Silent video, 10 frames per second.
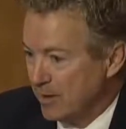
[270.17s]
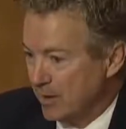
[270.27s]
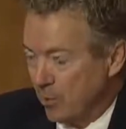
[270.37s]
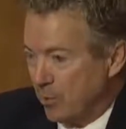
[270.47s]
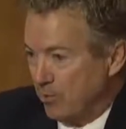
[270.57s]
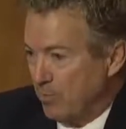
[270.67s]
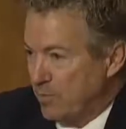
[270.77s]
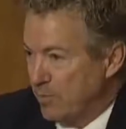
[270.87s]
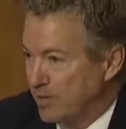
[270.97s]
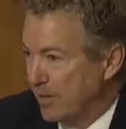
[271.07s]
And we're
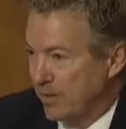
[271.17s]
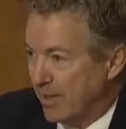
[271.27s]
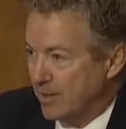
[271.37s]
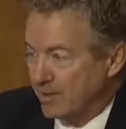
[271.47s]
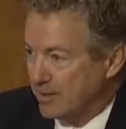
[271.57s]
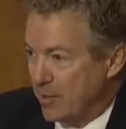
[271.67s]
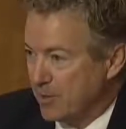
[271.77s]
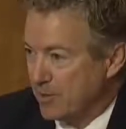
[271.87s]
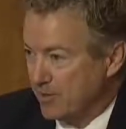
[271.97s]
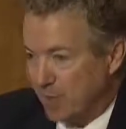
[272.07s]
assisting and aiding the
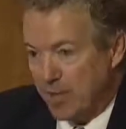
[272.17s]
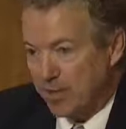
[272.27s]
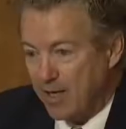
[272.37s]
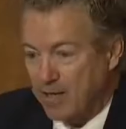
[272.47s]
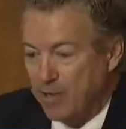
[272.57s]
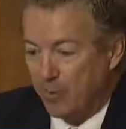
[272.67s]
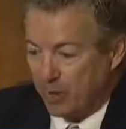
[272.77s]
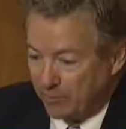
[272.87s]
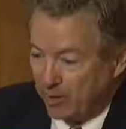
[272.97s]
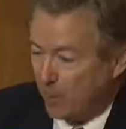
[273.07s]
Saudis in blockading. We
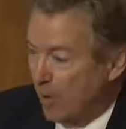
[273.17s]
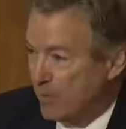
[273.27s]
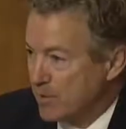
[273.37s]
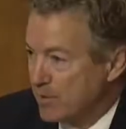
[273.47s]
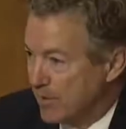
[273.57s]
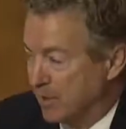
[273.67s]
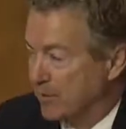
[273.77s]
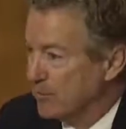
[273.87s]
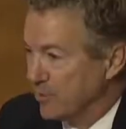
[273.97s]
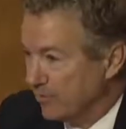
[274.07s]
give them weapons. They
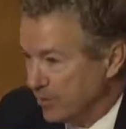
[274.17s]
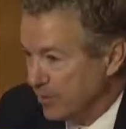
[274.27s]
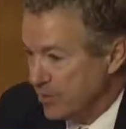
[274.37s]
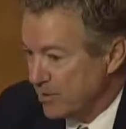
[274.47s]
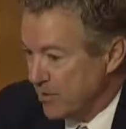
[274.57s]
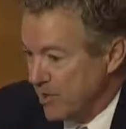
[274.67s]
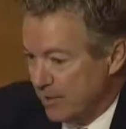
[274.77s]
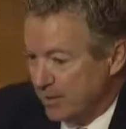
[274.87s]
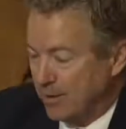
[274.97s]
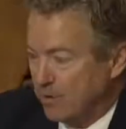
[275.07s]
kill civilians.
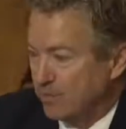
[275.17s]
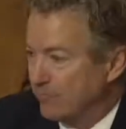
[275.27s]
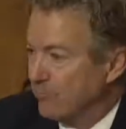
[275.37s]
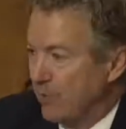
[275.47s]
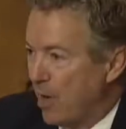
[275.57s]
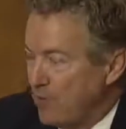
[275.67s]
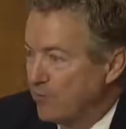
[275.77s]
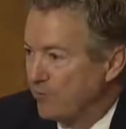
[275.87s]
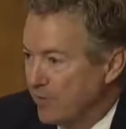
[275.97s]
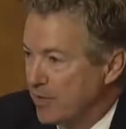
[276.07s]
They killed
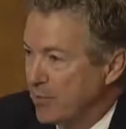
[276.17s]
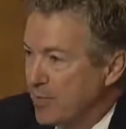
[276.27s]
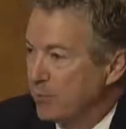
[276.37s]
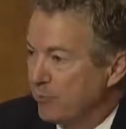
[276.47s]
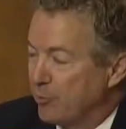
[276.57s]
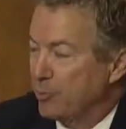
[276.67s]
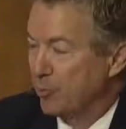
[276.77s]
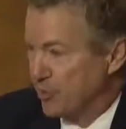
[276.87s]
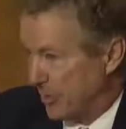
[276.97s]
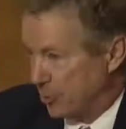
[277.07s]
150 people in a
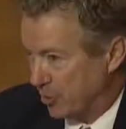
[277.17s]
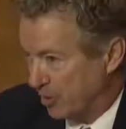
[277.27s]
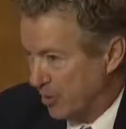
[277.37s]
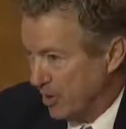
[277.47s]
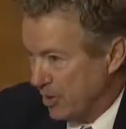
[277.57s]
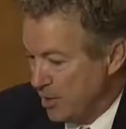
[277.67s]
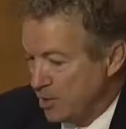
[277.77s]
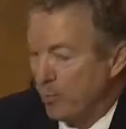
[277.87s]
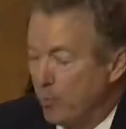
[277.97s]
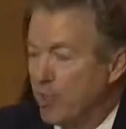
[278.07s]
funeral procession.
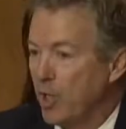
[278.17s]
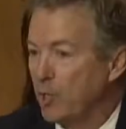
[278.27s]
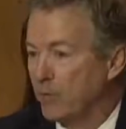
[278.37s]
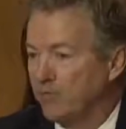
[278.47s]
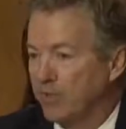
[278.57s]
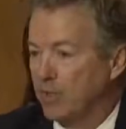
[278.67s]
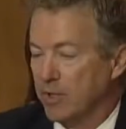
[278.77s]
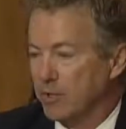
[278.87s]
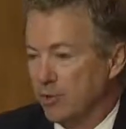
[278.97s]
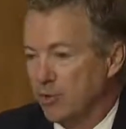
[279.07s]
So when we go to a
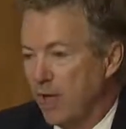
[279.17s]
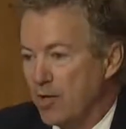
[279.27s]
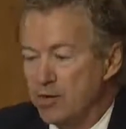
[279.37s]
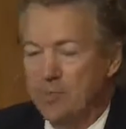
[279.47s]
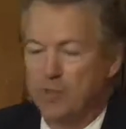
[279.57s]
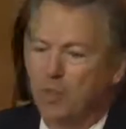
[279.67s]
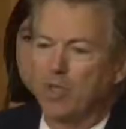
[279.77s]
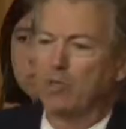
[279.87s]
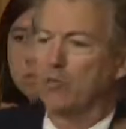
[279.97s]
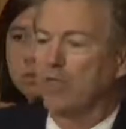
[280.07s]
village and you guys come and say, oh,
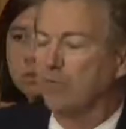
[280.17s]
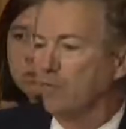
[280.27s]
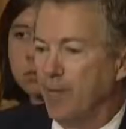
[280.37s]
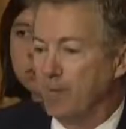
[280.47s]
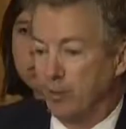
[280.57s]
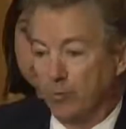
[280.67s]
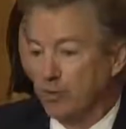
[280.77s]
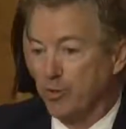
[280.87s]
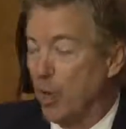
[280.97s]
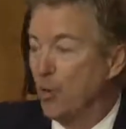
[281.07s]
we got great information,
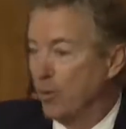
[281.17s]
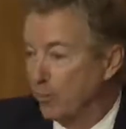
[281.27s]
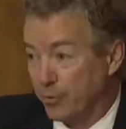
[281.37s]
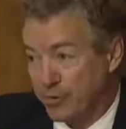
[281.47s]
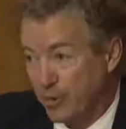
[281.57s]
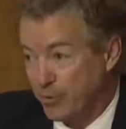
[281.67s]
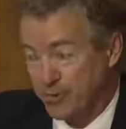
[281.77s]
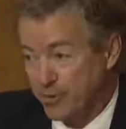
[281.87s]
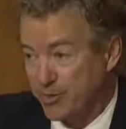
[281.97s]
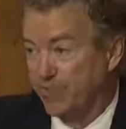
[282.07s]
which no one will tell me
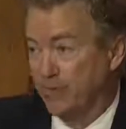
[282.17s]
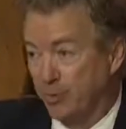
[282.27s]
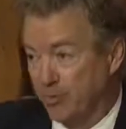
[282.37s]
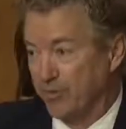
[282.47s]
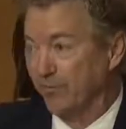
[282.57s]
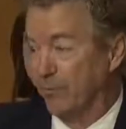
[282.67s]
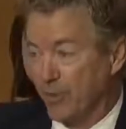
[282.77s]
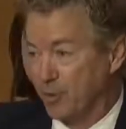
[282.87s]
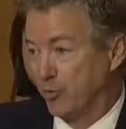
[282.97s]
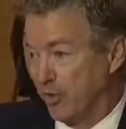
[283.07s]
specifically what the
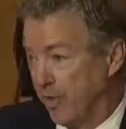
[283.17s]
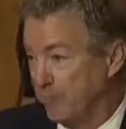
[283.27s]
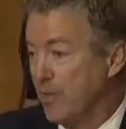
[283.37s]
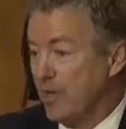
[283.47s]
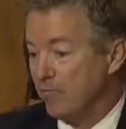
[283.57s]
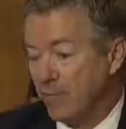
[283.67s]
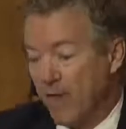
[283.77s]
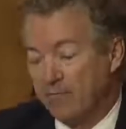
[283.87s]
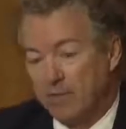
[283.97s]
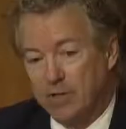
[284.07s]
information came from
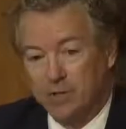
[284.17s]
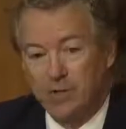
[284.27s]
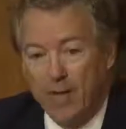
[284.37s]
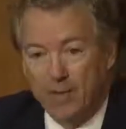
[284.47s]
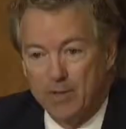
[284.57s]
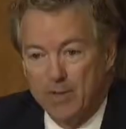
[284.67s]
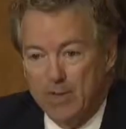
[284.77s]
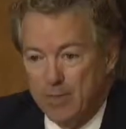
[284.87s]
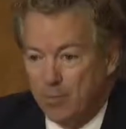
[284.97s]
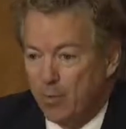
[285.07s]
that village in Yemen.
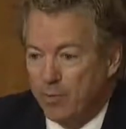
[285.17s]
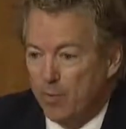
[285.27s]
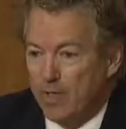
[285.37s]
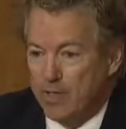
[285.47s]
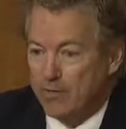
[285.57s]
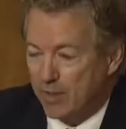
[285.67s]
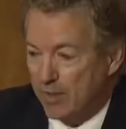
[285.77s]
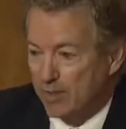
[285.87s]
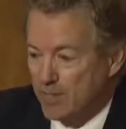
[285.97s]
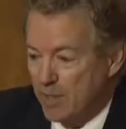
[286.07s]
But when we went in
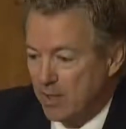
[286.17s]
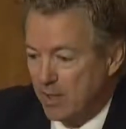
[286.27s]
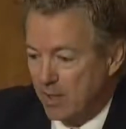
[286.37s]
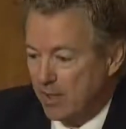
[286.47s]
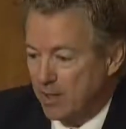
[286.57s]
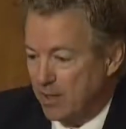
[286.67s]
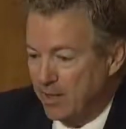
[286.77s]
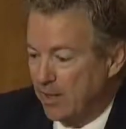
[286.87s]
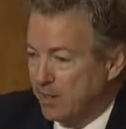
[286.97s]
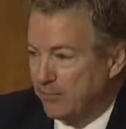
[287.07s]
there,
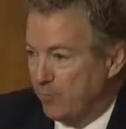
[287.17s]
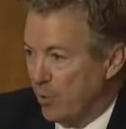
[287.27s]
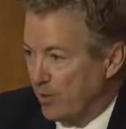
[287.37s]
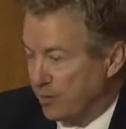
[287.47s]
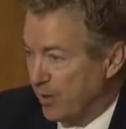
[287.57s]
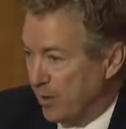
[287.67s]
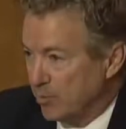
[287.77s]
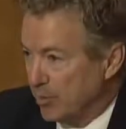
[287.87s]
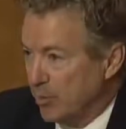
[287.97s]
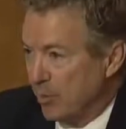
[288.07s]
unavoidably, and I
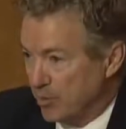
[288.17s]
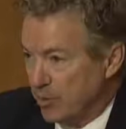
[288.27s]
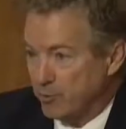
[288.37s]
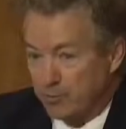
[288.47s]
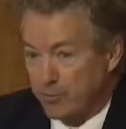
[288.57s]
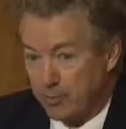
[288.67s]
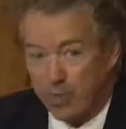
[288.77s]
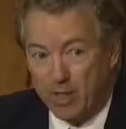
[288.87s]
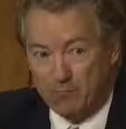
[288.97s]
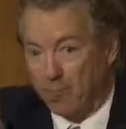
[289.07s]
don't blame our soldiers, I
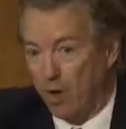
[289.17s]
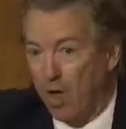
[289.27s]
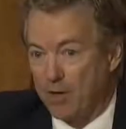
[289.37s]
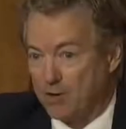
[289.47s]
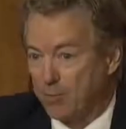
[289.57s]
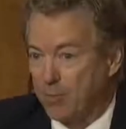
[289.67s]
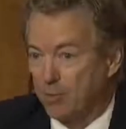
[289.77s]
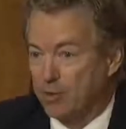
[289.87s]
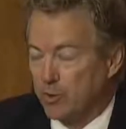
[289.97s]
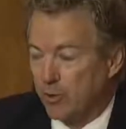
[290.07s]
blame us, the
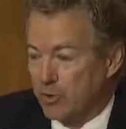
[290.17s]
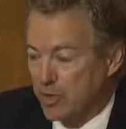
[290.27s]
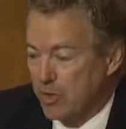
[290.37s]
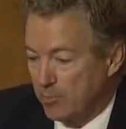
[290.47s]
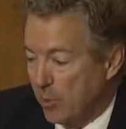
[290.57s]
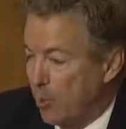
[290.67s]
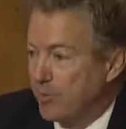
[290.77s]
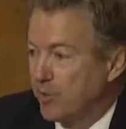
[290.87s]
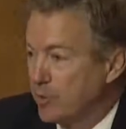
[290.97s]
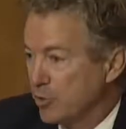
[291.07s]
people in charge, but
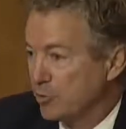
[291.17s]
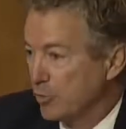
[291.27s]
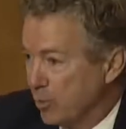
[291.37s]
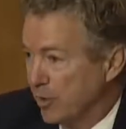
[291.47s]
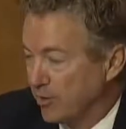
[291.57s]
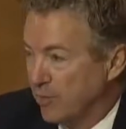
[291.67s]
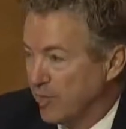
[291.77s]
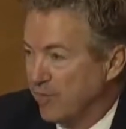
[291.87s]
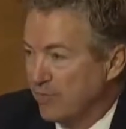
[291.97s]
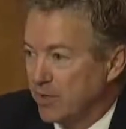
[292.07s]
women and children were killed
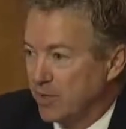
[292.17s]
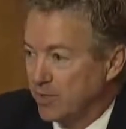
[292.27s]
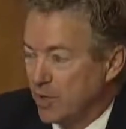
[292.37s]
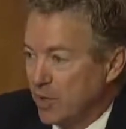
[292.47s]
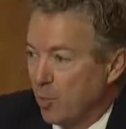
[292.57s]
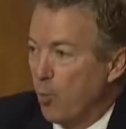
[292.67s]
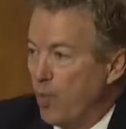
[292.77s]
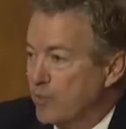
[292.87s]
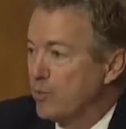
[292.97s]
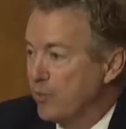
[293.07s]
in that village.
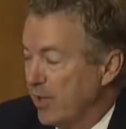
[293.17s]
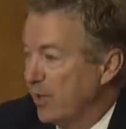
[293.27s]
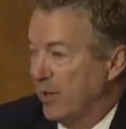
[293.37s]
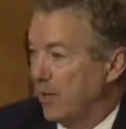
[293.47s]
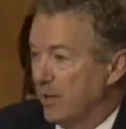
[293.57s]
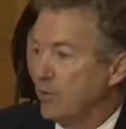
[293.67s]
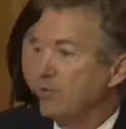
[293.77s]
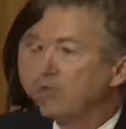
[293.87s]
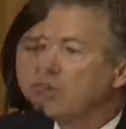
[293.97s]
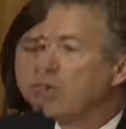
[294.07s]
What do you think? And
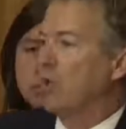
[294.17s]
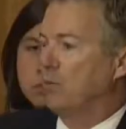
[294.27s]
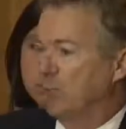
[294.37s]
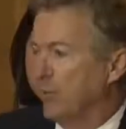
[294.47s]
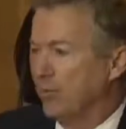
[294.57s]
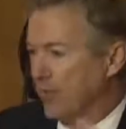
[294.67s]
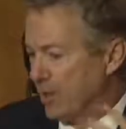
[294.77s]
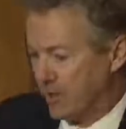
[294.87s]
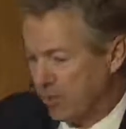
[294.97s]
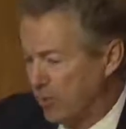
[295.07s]
you say, well, we
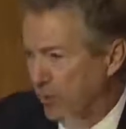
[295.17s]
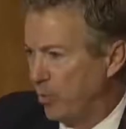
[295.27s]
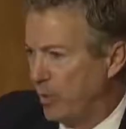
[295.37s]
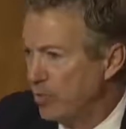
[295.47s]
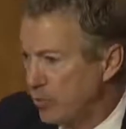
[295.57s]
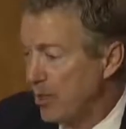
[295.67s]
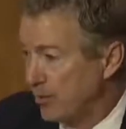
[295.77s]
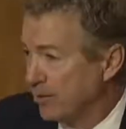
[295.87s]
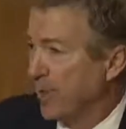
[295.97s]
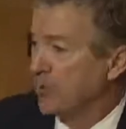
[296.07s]
didn't try
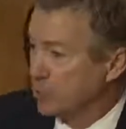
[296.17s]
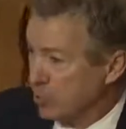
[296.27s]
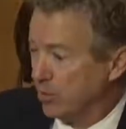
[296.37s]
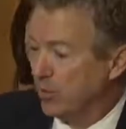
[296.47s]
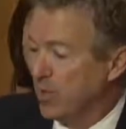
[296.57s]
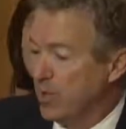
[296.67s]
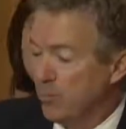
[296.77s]
to do that. Sure.